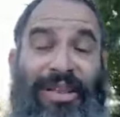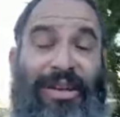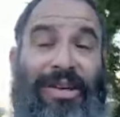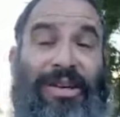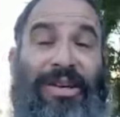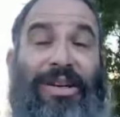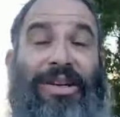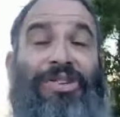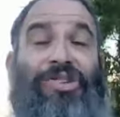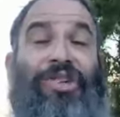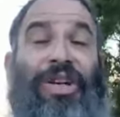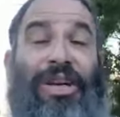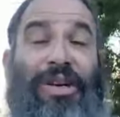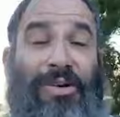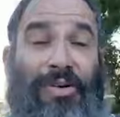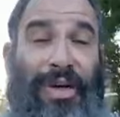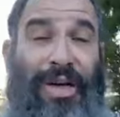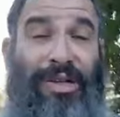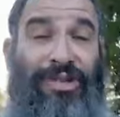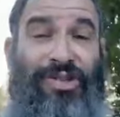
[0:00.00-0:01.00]
the
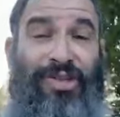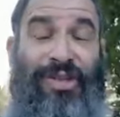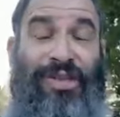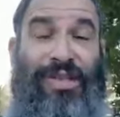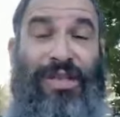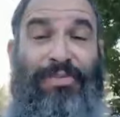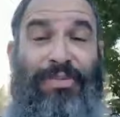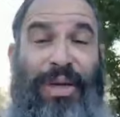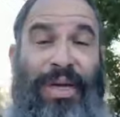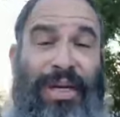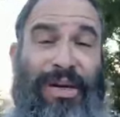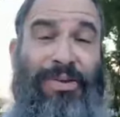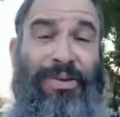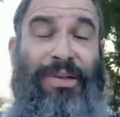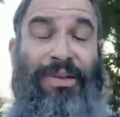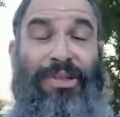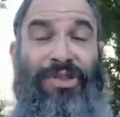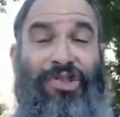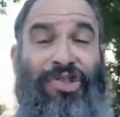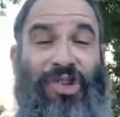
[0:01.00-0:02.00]
generations,
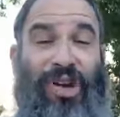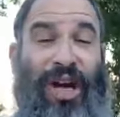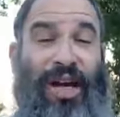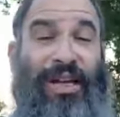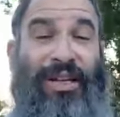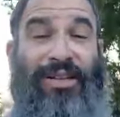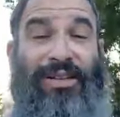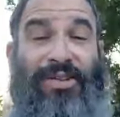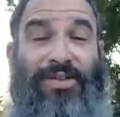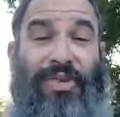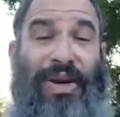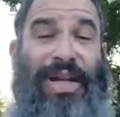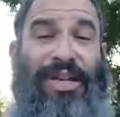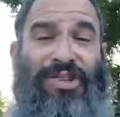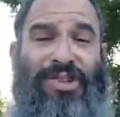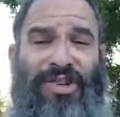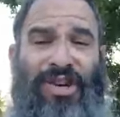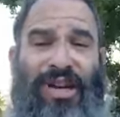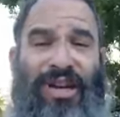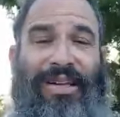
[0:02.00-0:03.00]
parent, child,
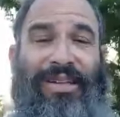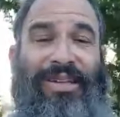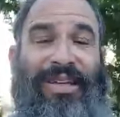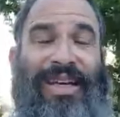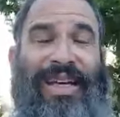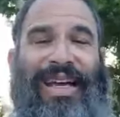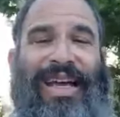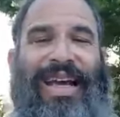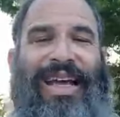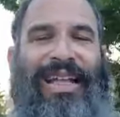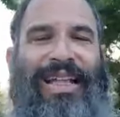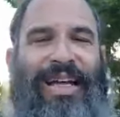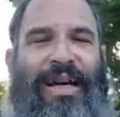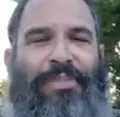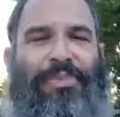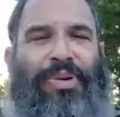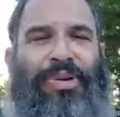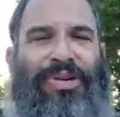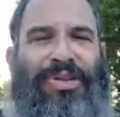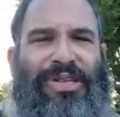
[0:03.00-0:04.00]
grandchild, that
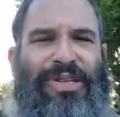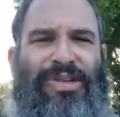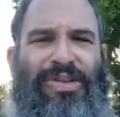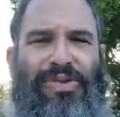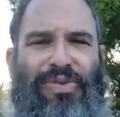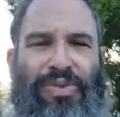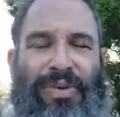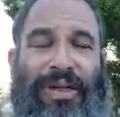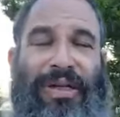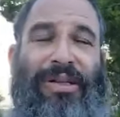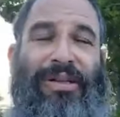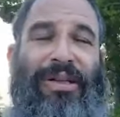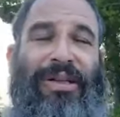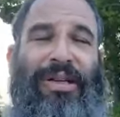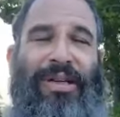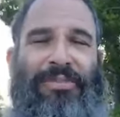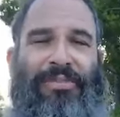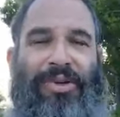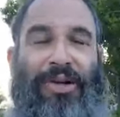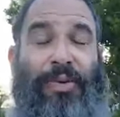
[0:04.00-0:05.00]
a person's real
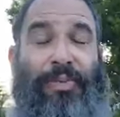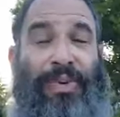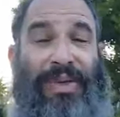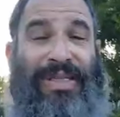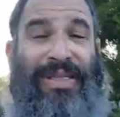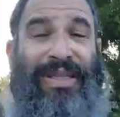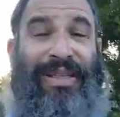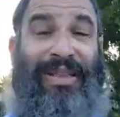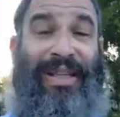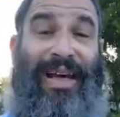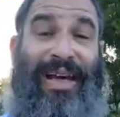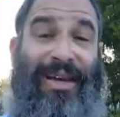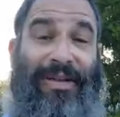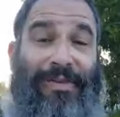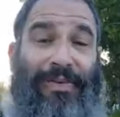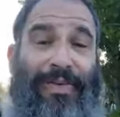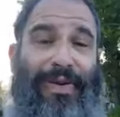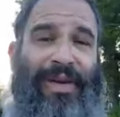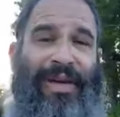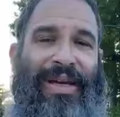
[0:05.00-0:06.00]
purpose in
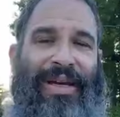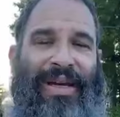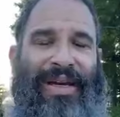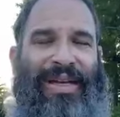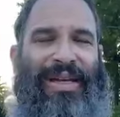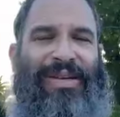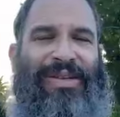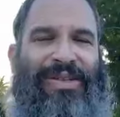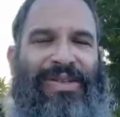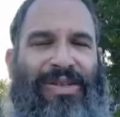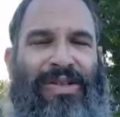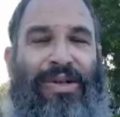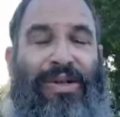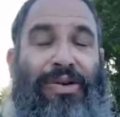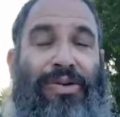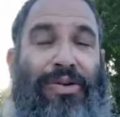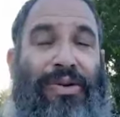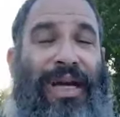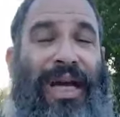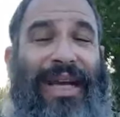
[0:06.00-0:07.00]
life is to
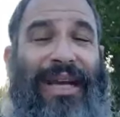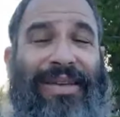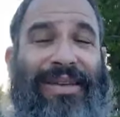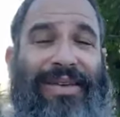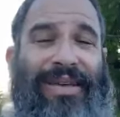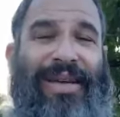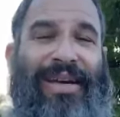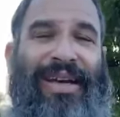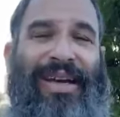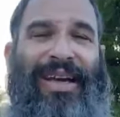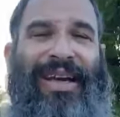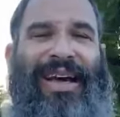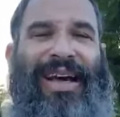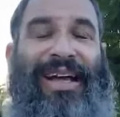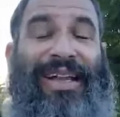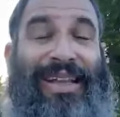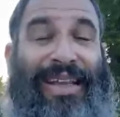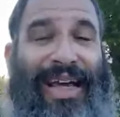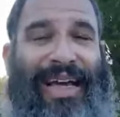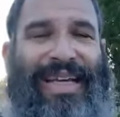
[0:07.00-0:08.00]
create
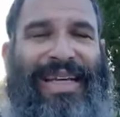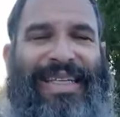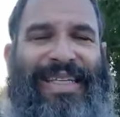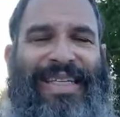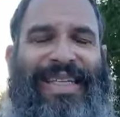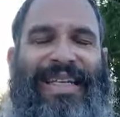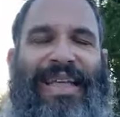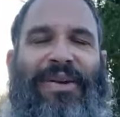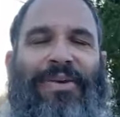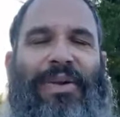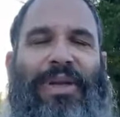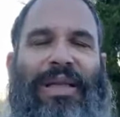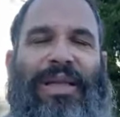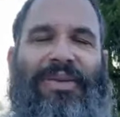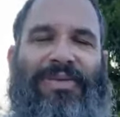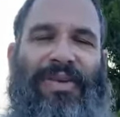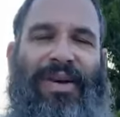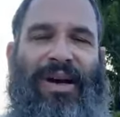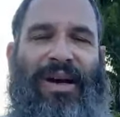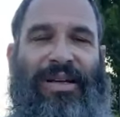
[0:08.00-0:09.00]
a legacy that will
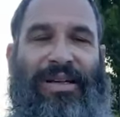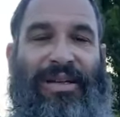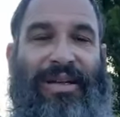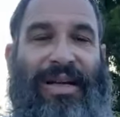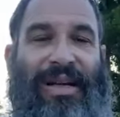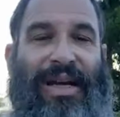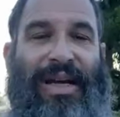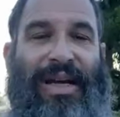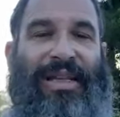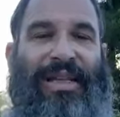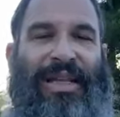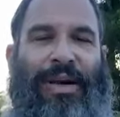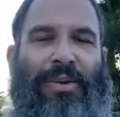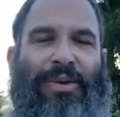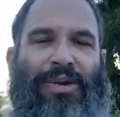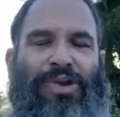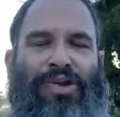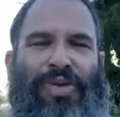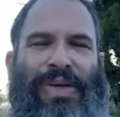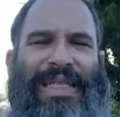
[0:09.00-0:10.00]
live on, that
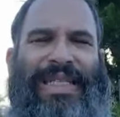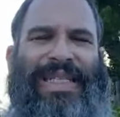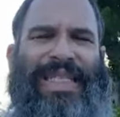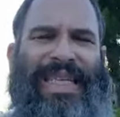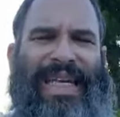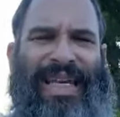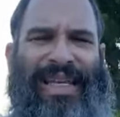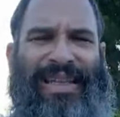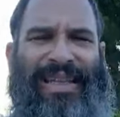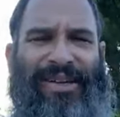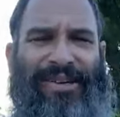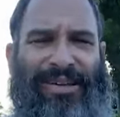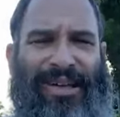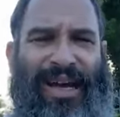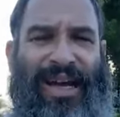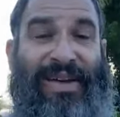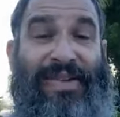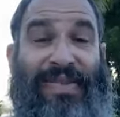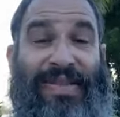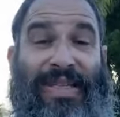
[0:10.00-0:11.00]
will transcend their
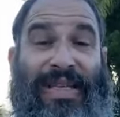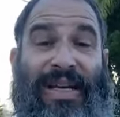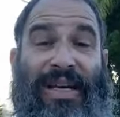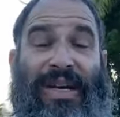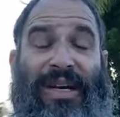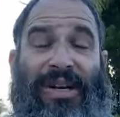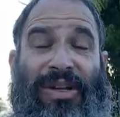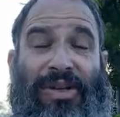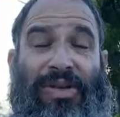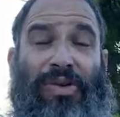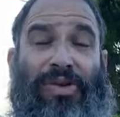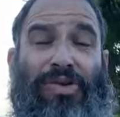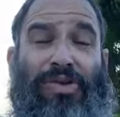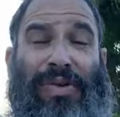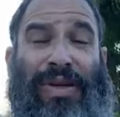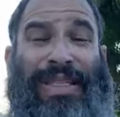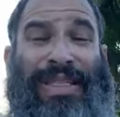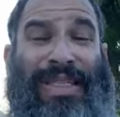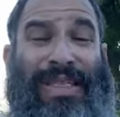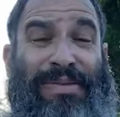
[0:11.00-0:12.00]
lives, to
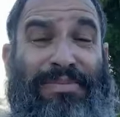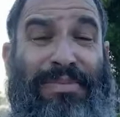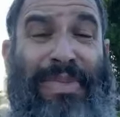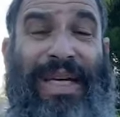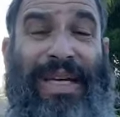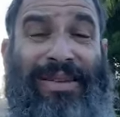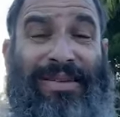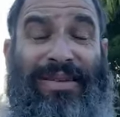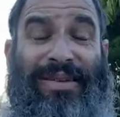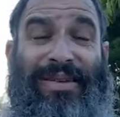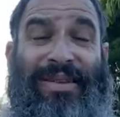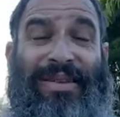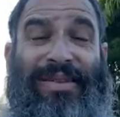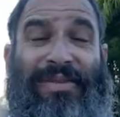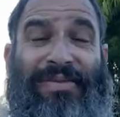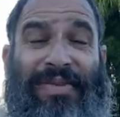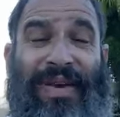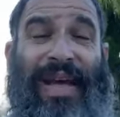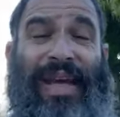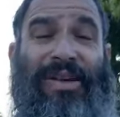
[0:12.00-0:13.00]
transmit
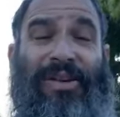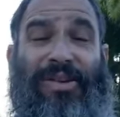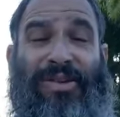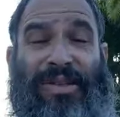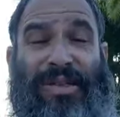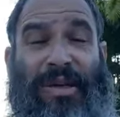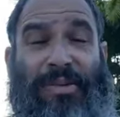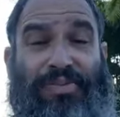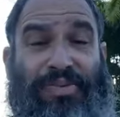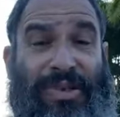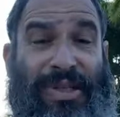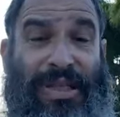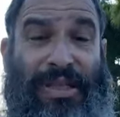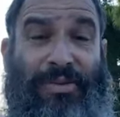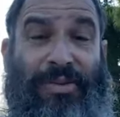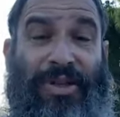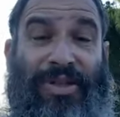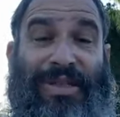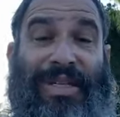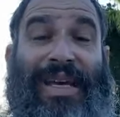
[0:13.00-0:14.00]
their values, their
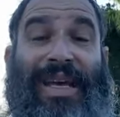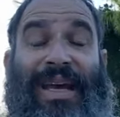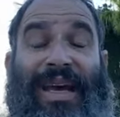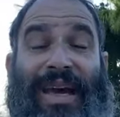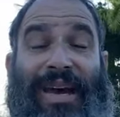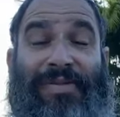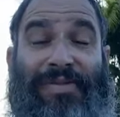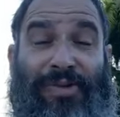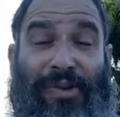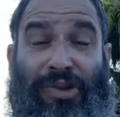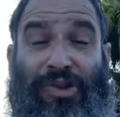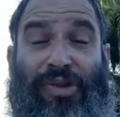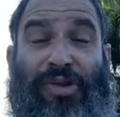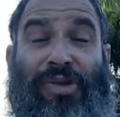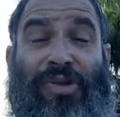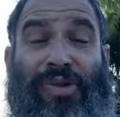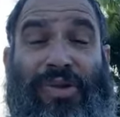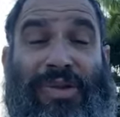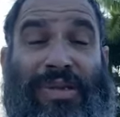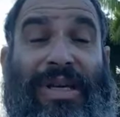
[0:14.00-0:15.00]
principles, and for
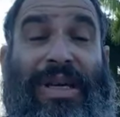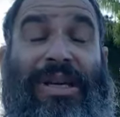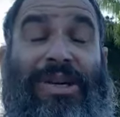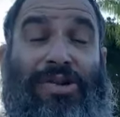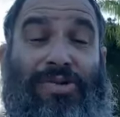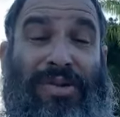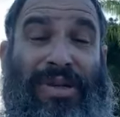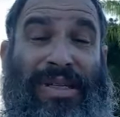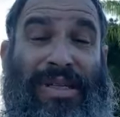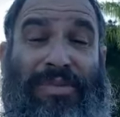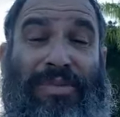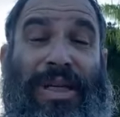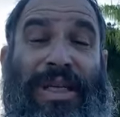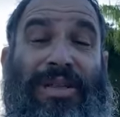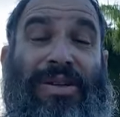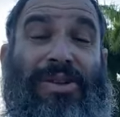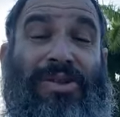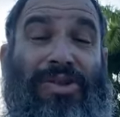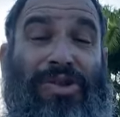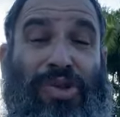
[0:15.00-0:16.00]
Jews, transmit
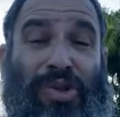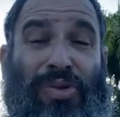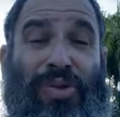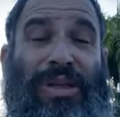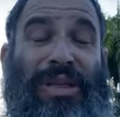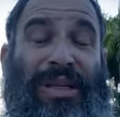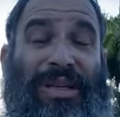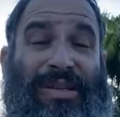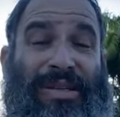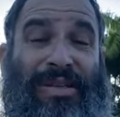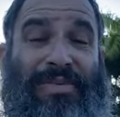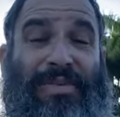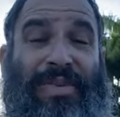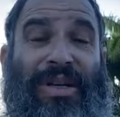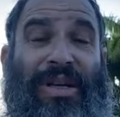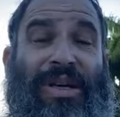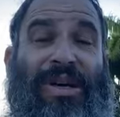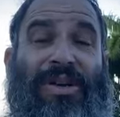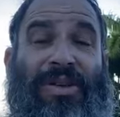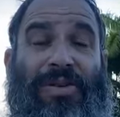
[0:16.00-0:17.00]
Judaism
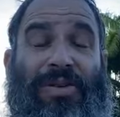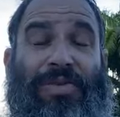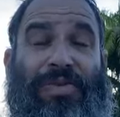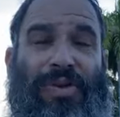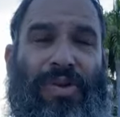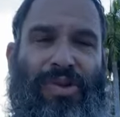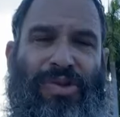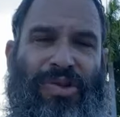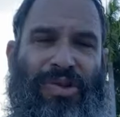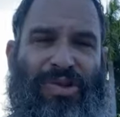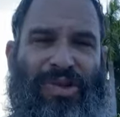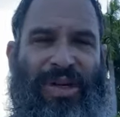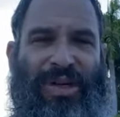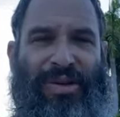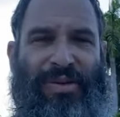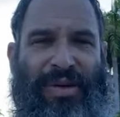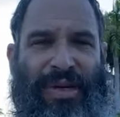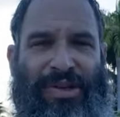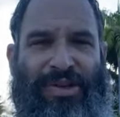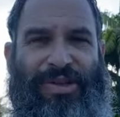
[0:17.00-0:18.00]
to future
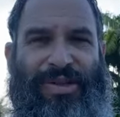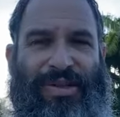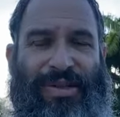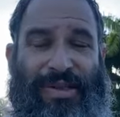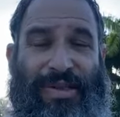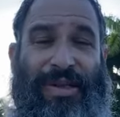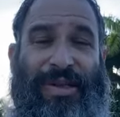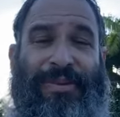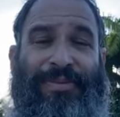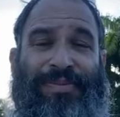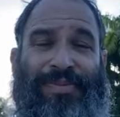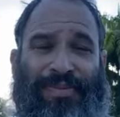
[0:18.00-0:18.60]
generations.